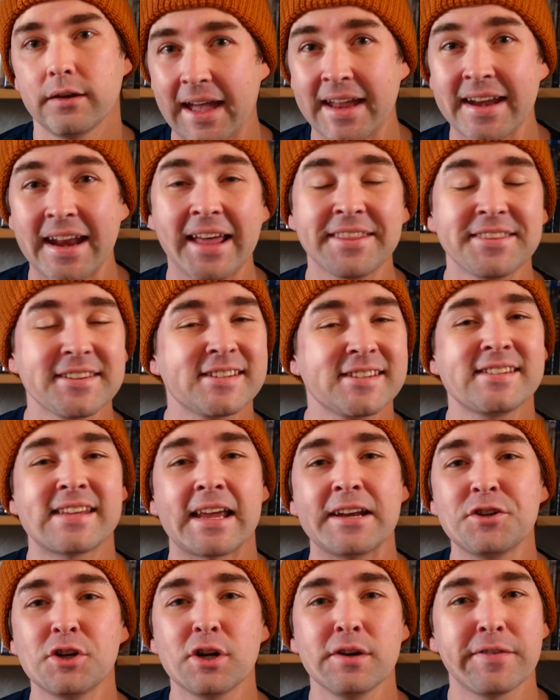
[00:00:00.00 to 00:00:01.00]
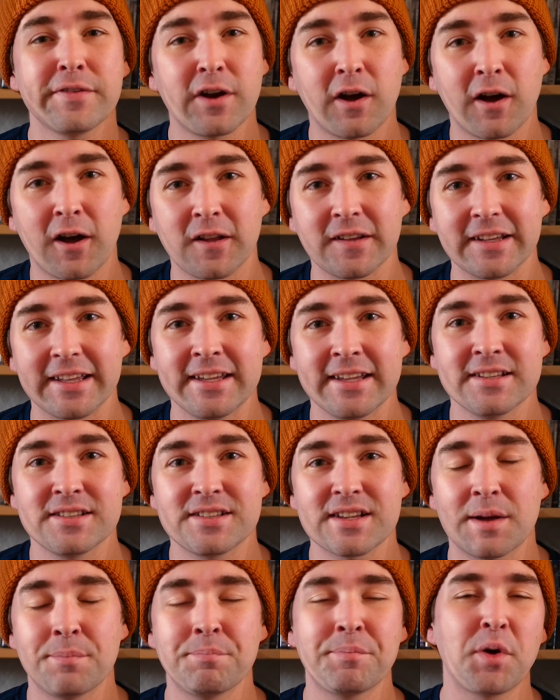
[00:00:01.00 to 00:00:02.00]
And at the center of it all is
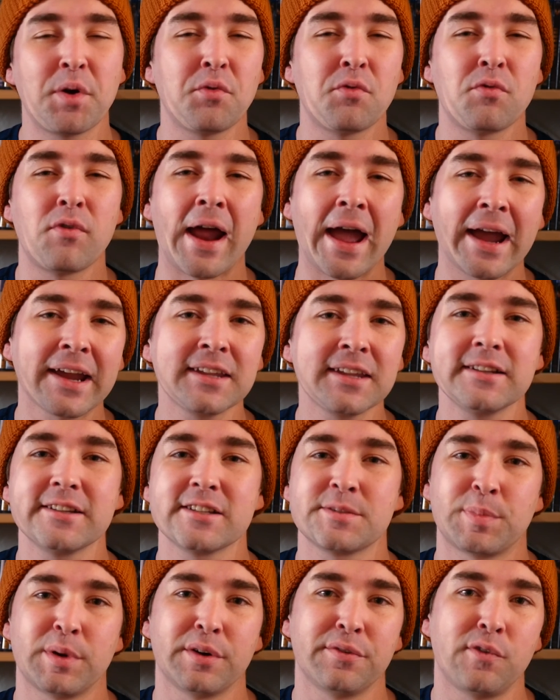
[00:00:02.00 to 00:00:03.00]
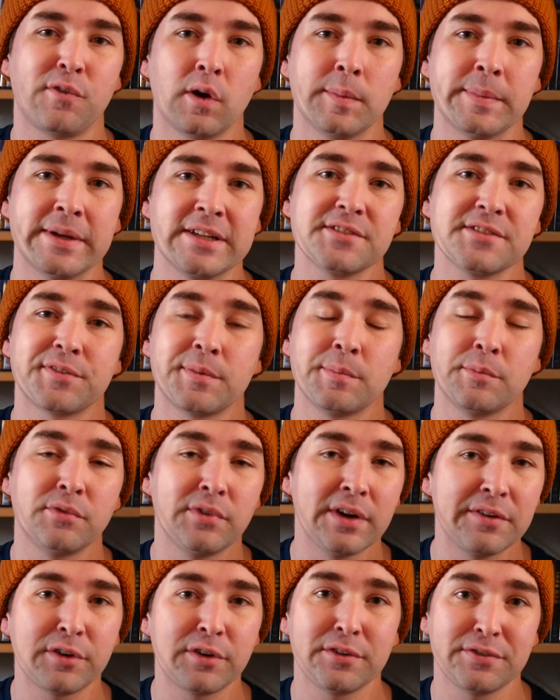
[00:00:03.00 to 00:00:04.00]
a miraculous performance from
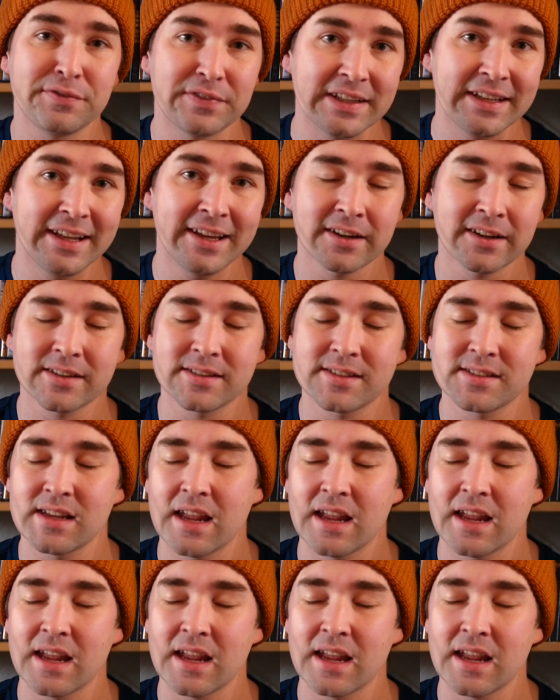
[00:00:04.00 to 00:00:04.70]
River Phoenix.